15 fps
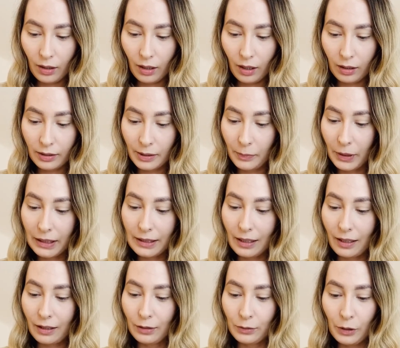Ultimate
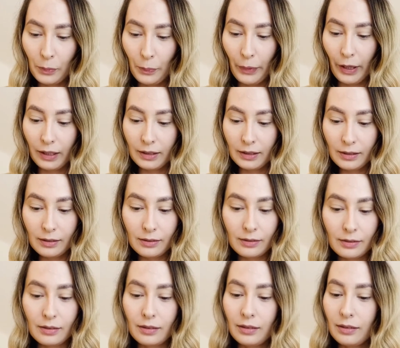Eye Look palette,
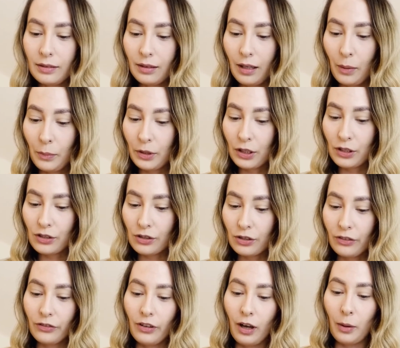combination
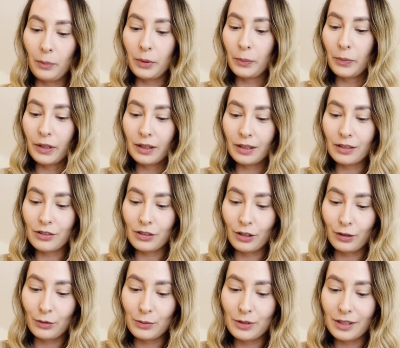of complementing
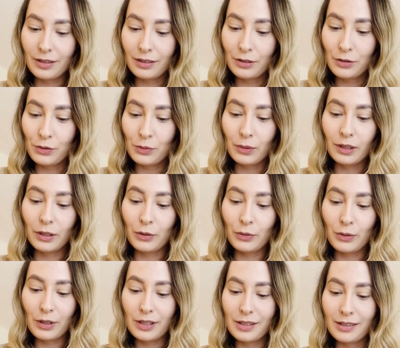shadows in a jewel
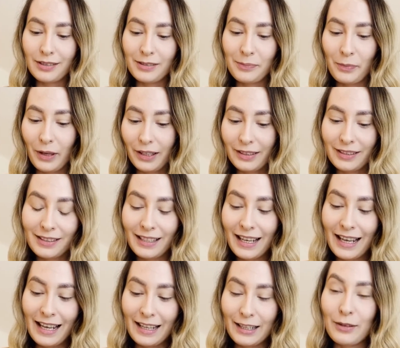encrusted palette.
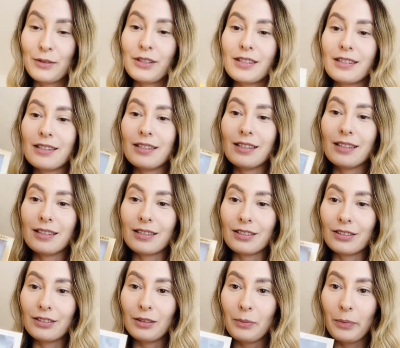Now this is the
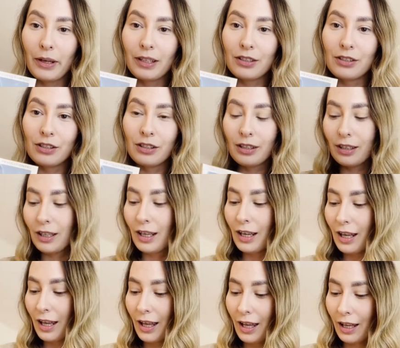external packaging,
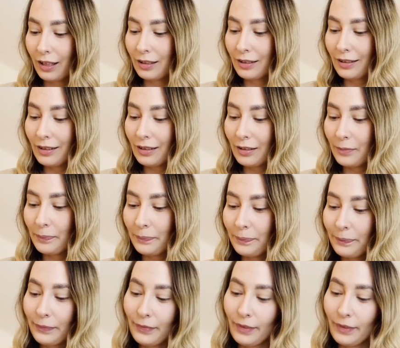and